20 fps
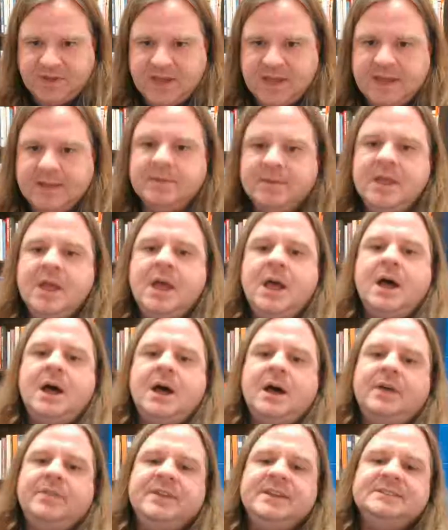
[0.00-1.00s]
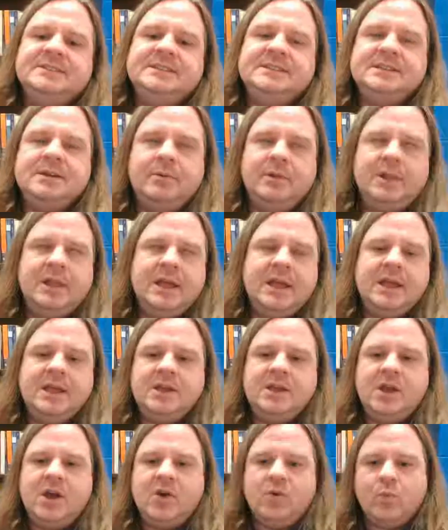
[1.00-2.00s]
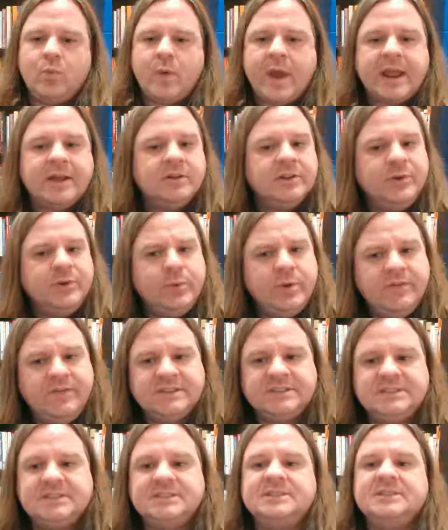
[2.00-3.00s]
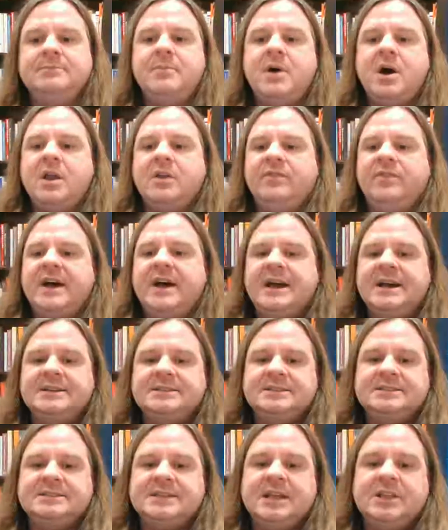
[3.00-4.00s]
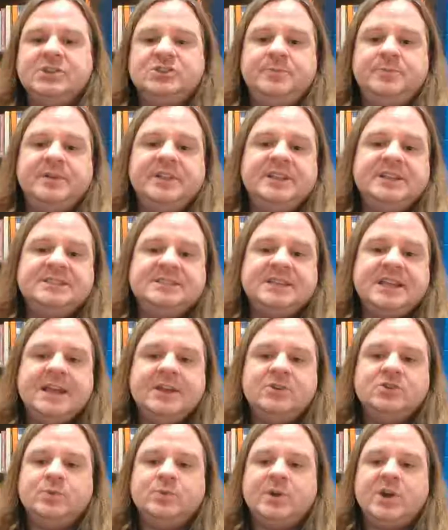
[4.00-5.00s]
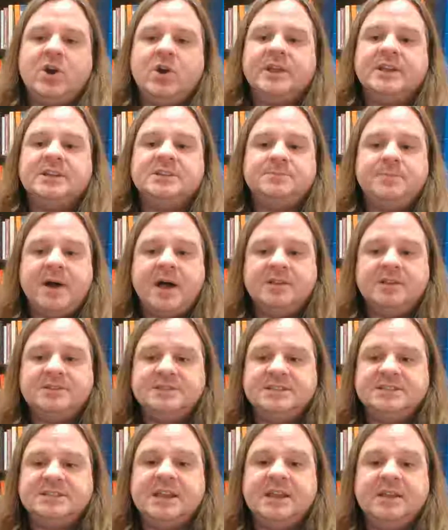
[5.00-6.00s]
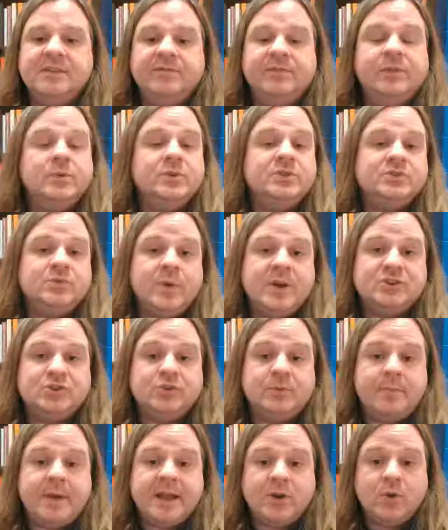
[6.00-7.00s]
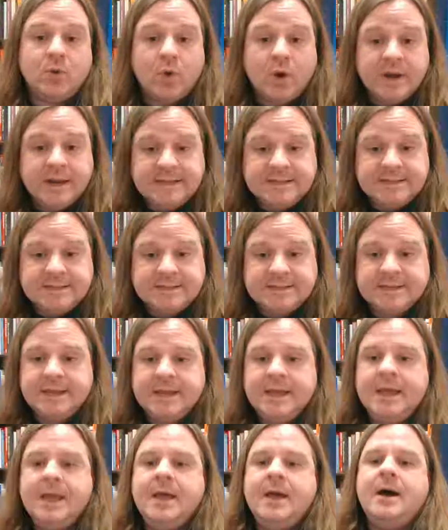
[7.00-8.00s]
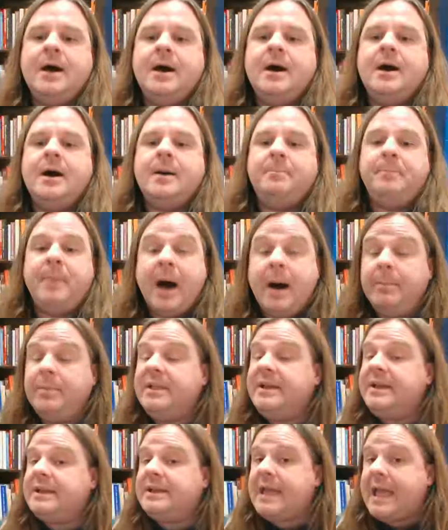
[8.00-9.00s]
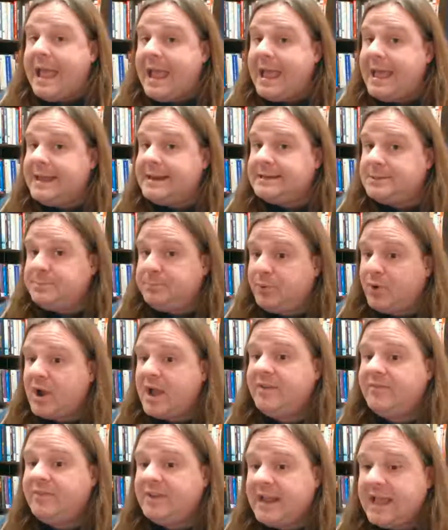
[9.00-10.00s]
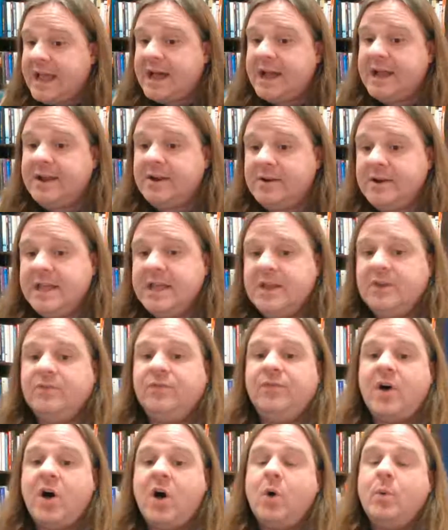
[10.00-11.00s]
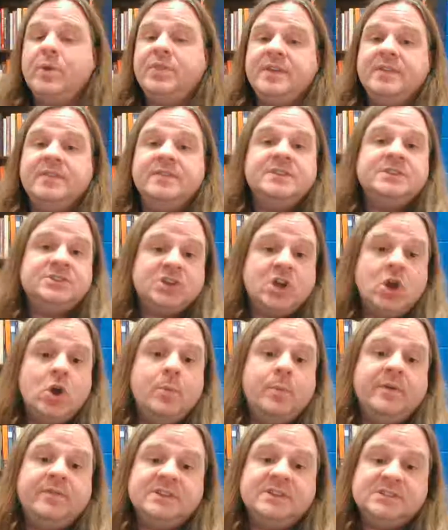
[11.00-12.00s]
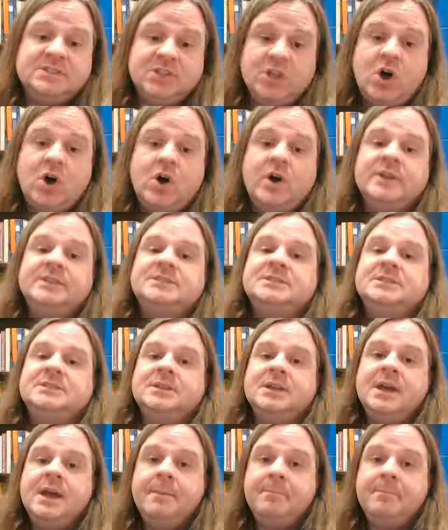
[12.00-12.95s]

okay? The NCAA regularly revisits and modifies its eligibility standards regarding its policies that influence racial minorities. Public and private higher ed fall within the scope of this law. It's